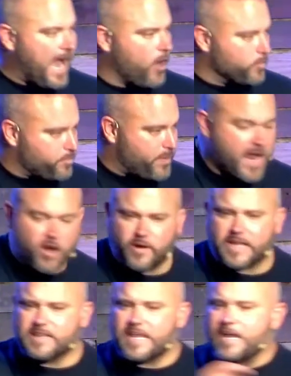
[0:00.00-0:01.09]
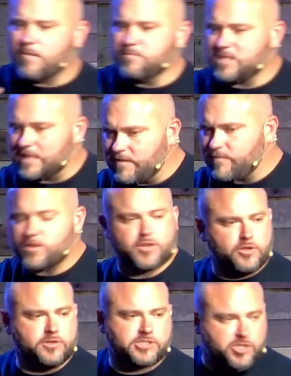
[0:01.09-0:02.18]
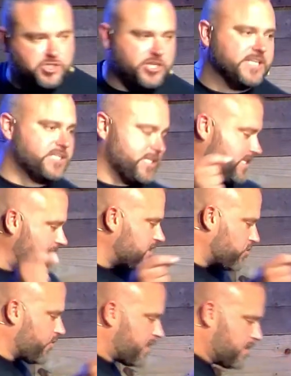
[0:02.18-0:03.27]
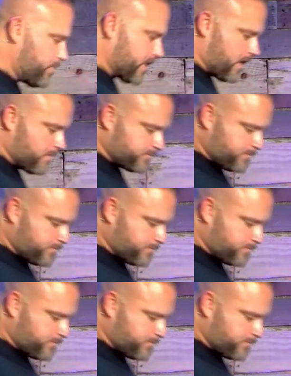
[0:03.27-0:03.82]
out, bury it, and they come deliver the news to Jesus. And that's where we're going to pick